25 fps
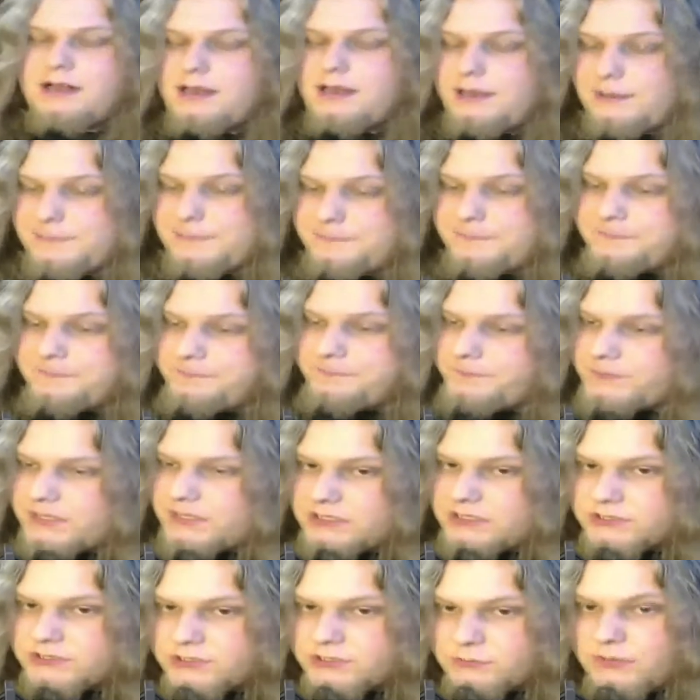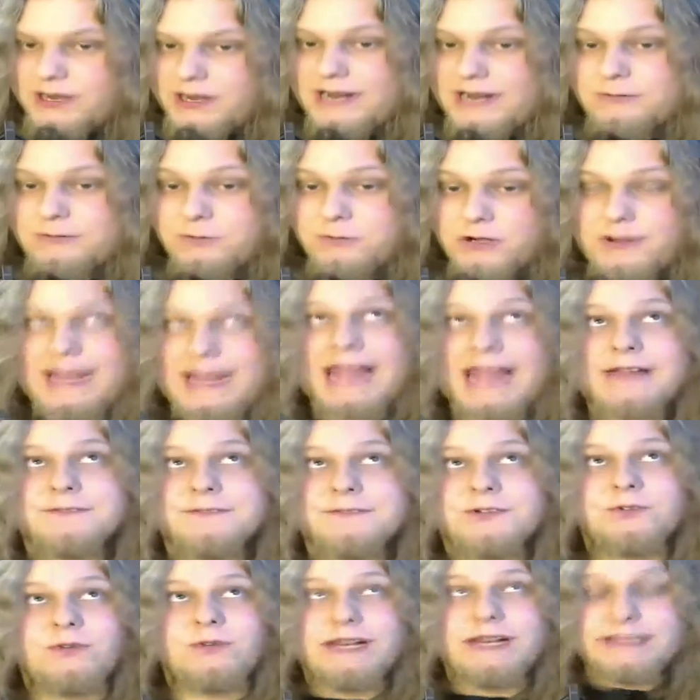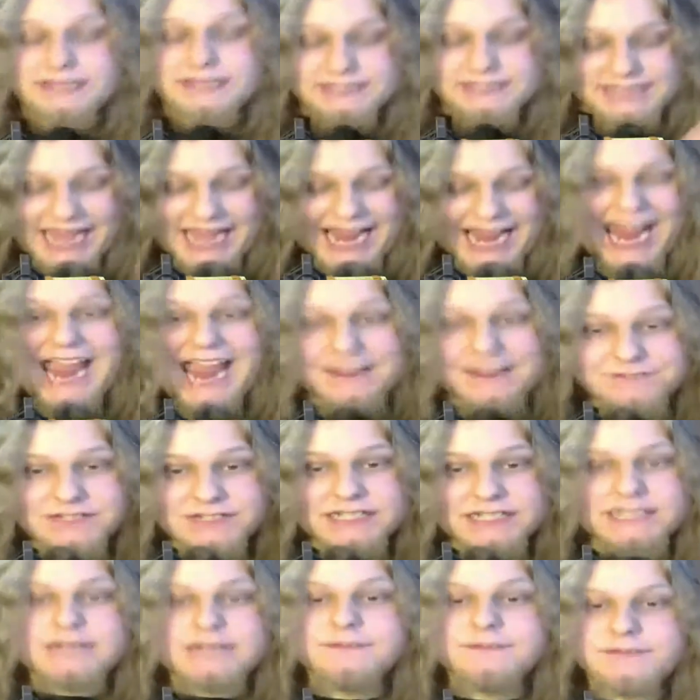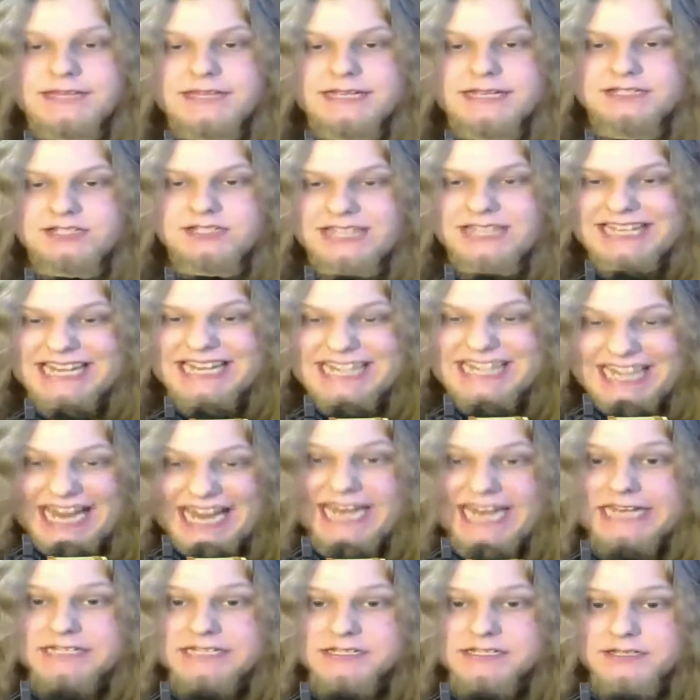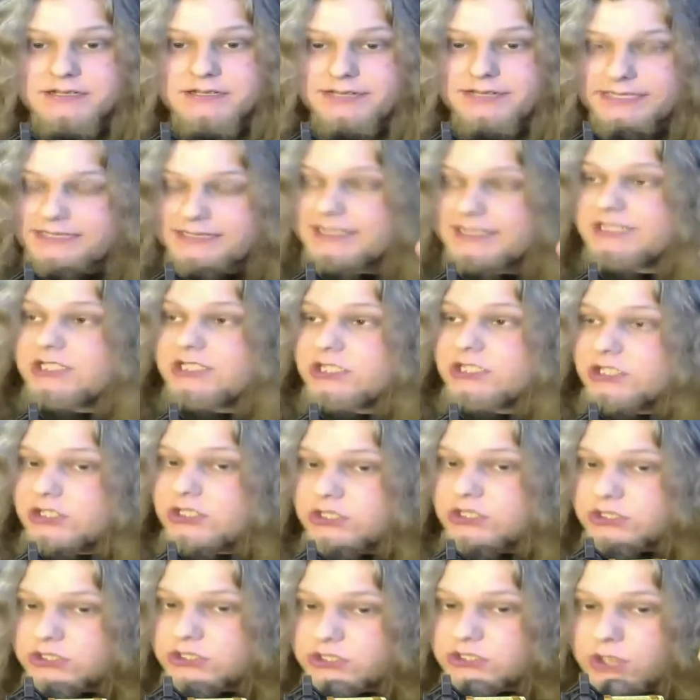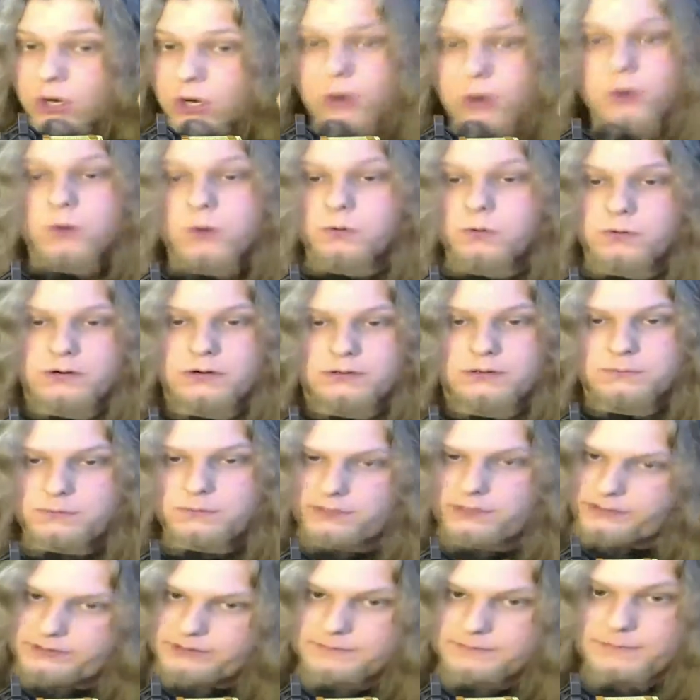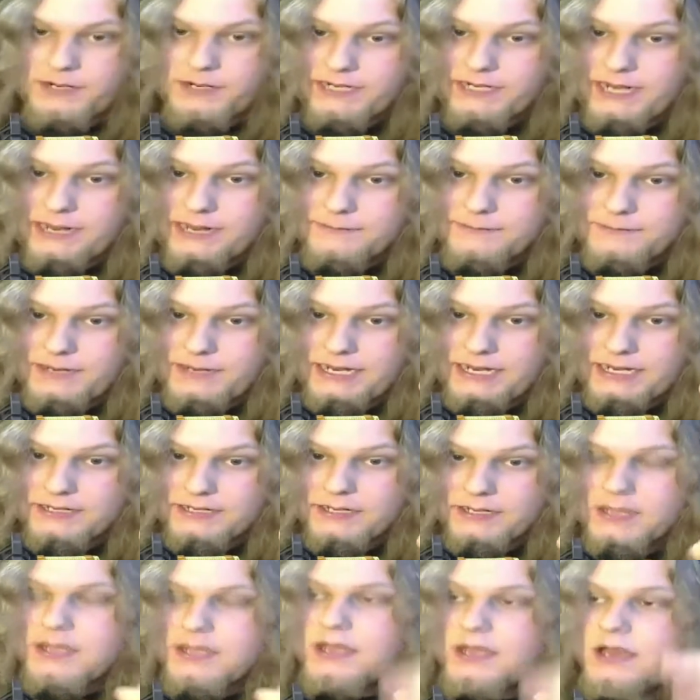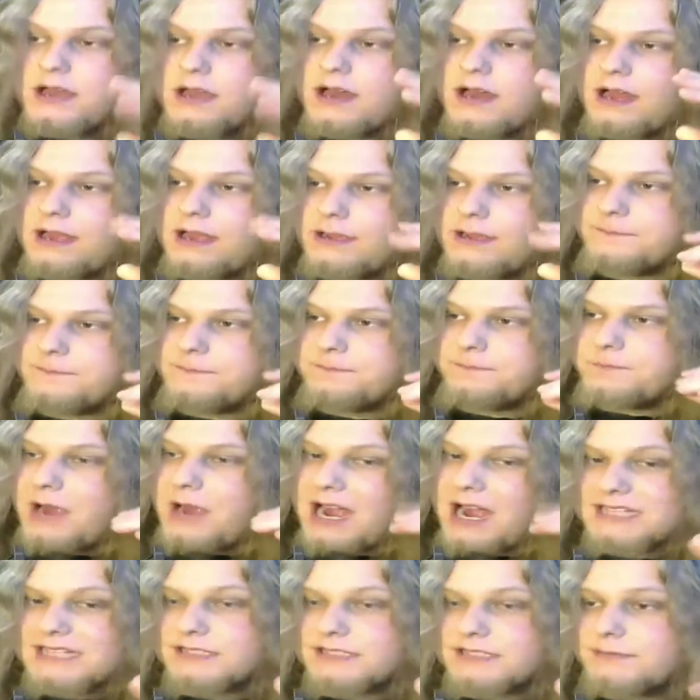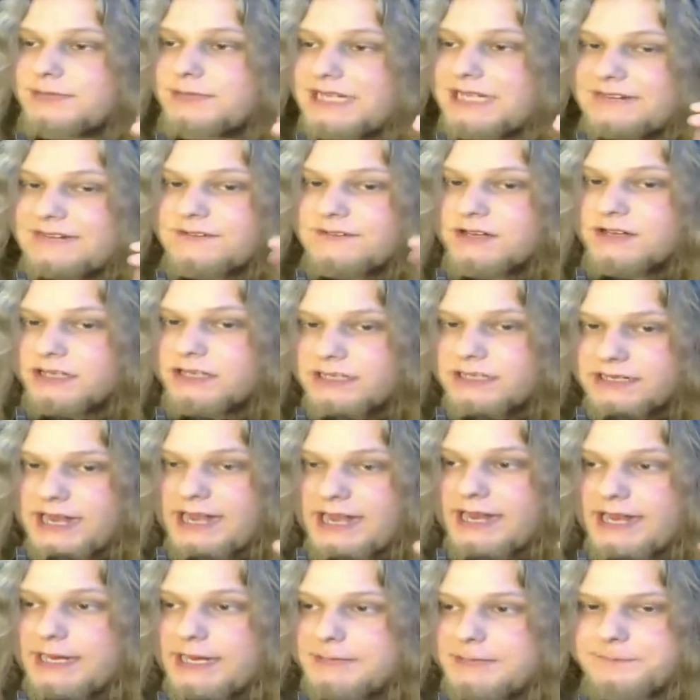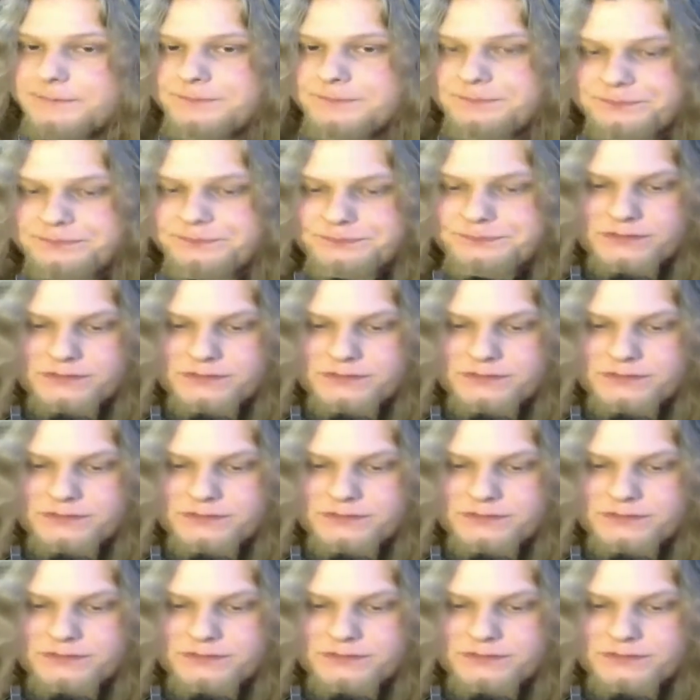So what do I have to rate this? I have to give this like an 8. Like, this is so worth the money I paid. Possibly even a 9.